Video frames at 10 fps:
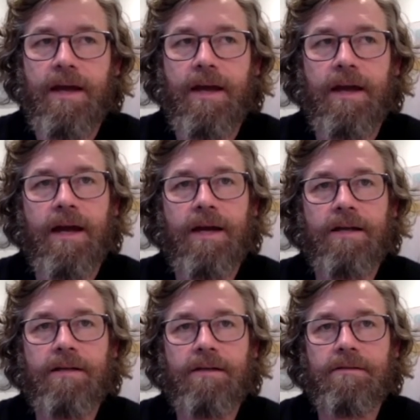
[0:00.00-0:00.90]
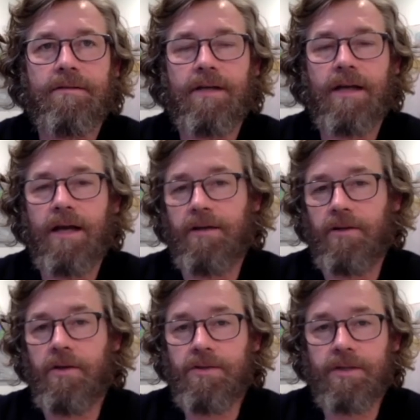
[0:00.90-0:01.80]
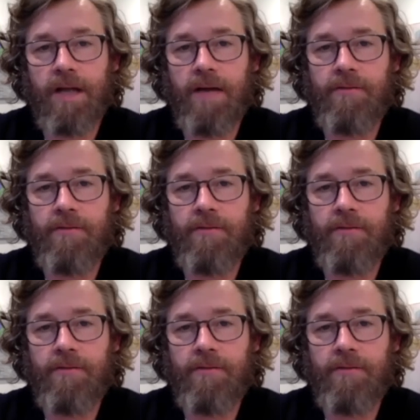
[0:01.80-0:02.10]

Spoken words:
And I used to love